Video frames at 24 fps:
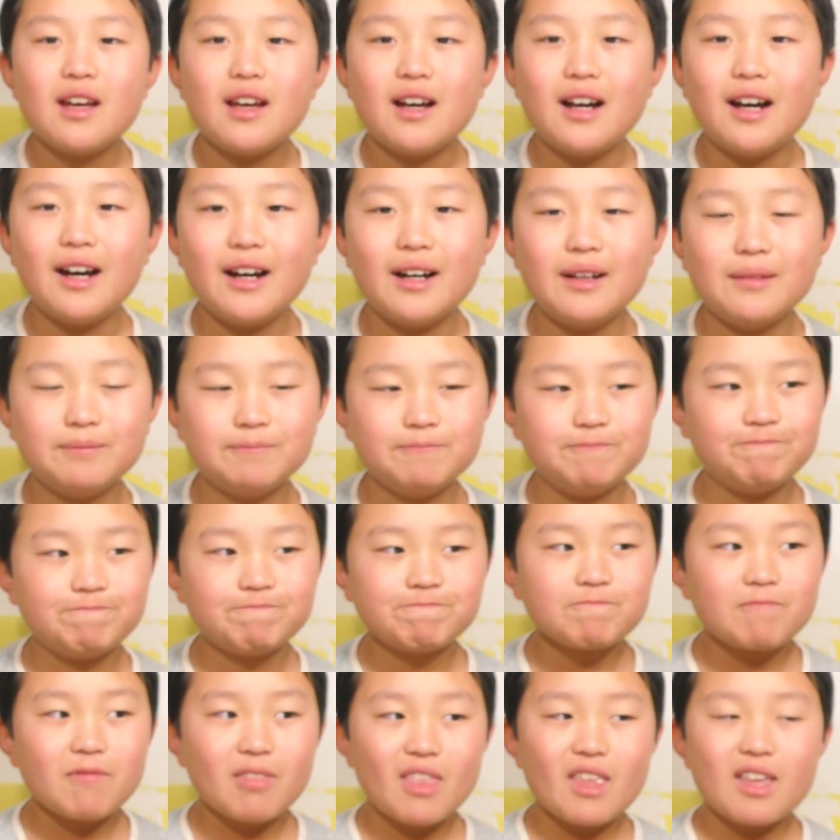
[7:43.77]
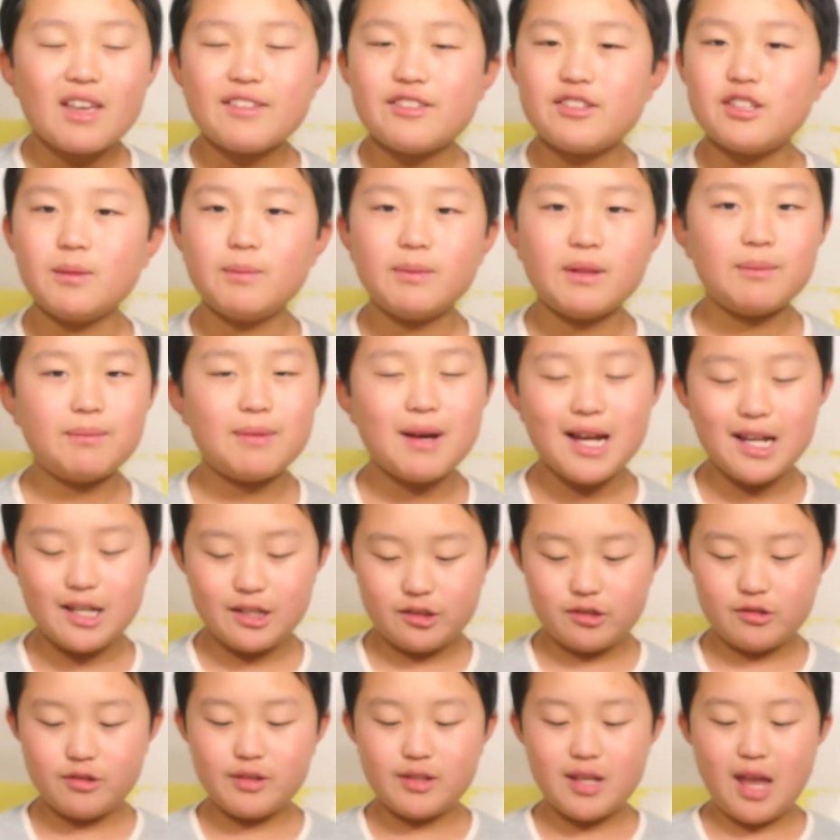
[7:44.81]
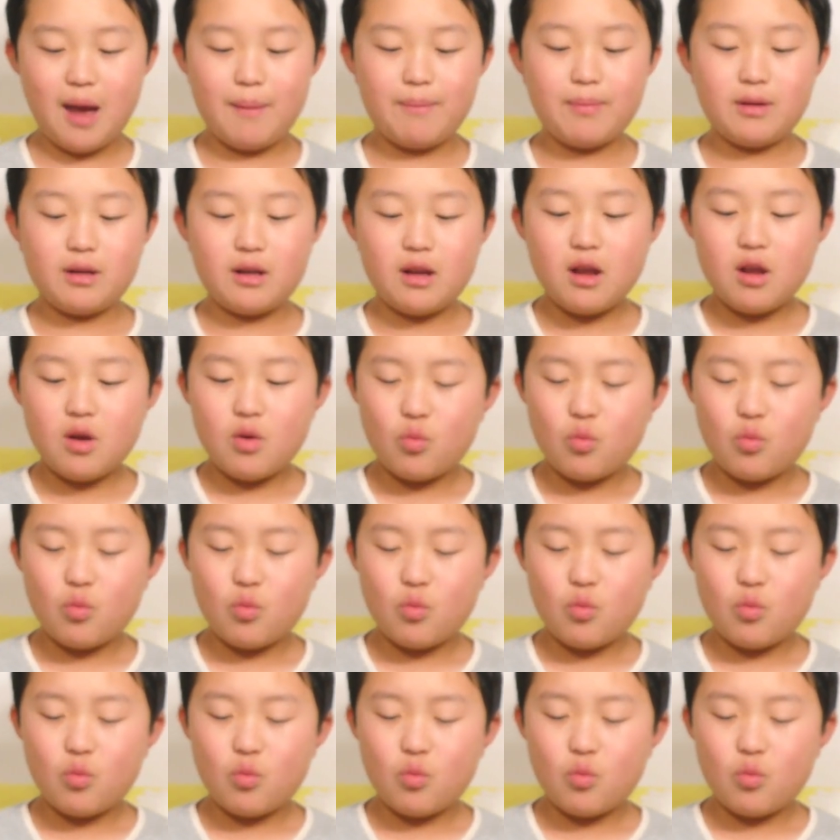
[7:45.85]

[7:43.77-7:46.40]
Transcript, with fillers: um, something bad is going to happen?